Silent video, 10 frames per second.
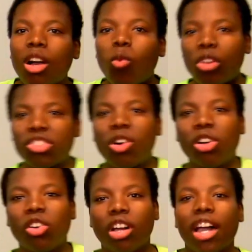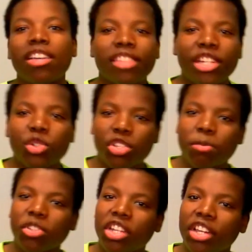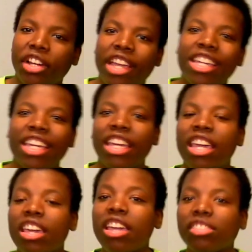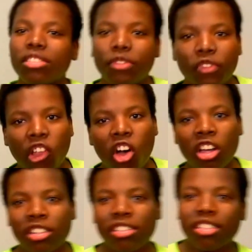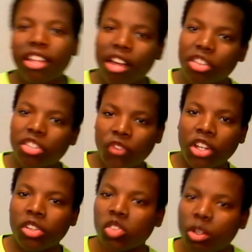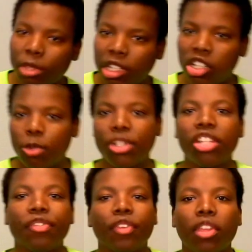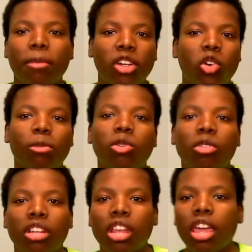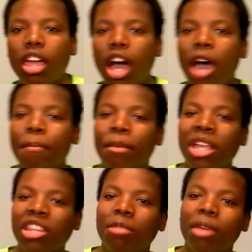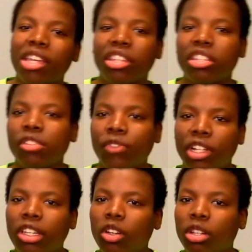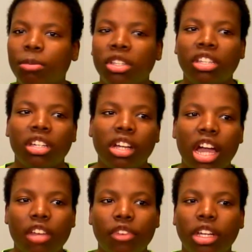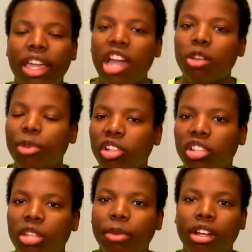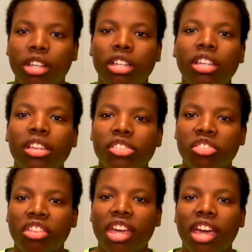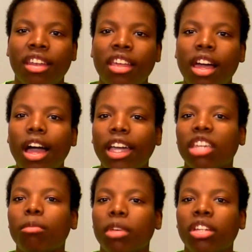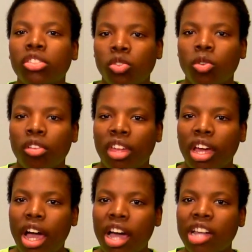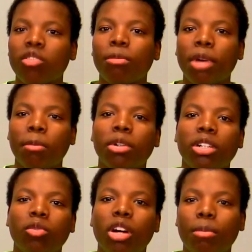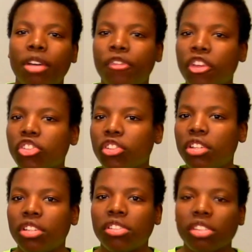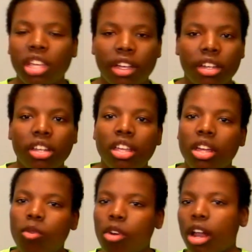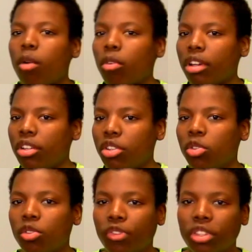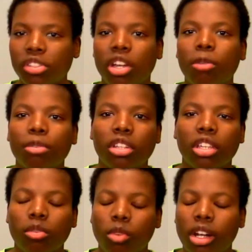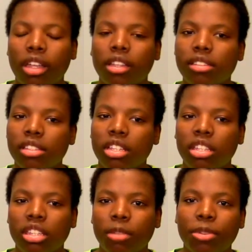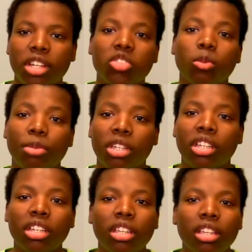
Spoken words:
What's going on, guys? Andrew Simpson here, aka ASimp Vlogs. Now this video is going to be a little bit different than my normal one. I'm mainly making this video to be a kind of an accountability buddy so that I can make sure that I remember what my vision is and what I want to do for this company and what I can see the potential being.